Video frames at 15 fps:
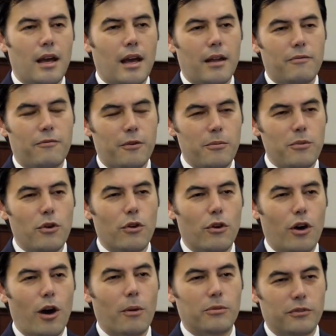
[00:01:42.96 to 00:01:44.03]
And from your
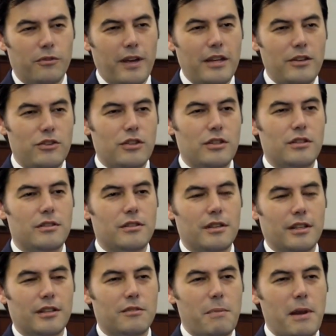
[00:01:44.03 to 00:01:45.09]
observations and
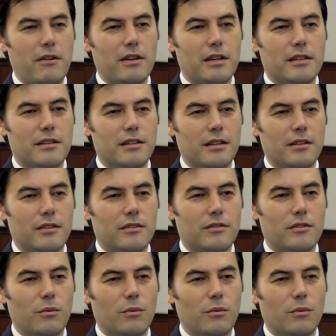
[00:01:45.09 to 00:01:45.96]
experiences,